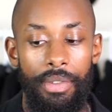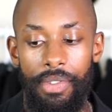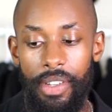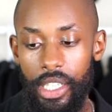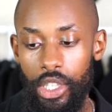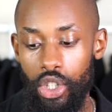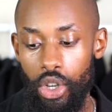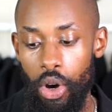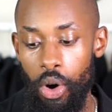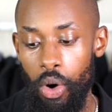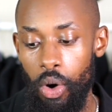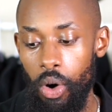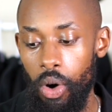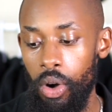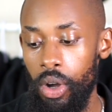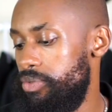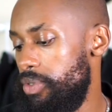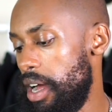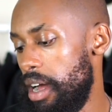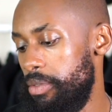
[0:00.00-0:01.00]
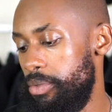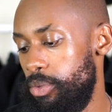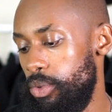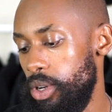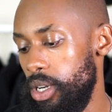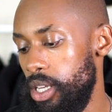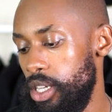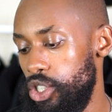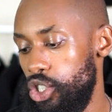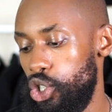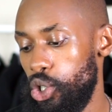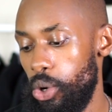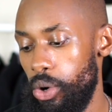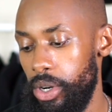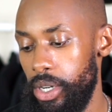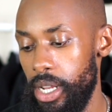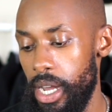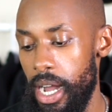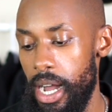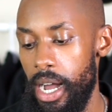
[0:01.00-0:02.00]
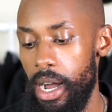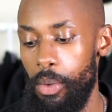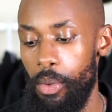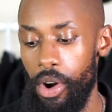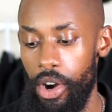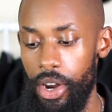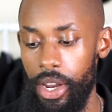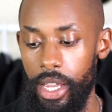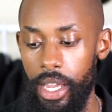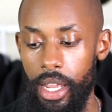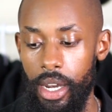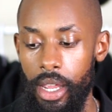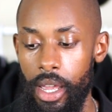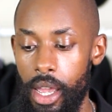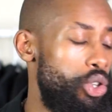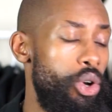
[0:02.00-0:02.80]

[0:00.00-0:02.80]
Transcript: fits all. I've really enjoyed wearing it.